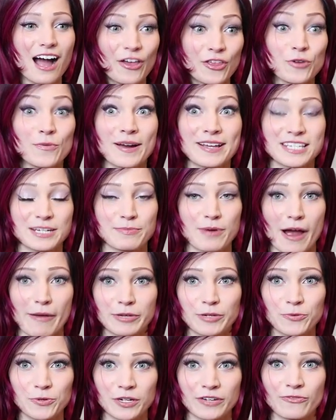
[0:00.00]
Otherwise, I
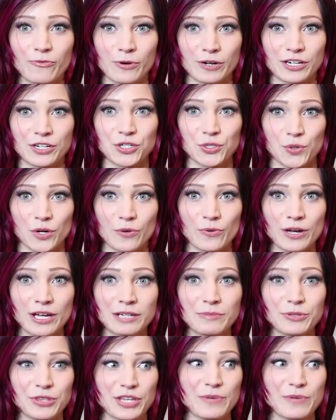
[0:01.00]
probably would have worn a short one.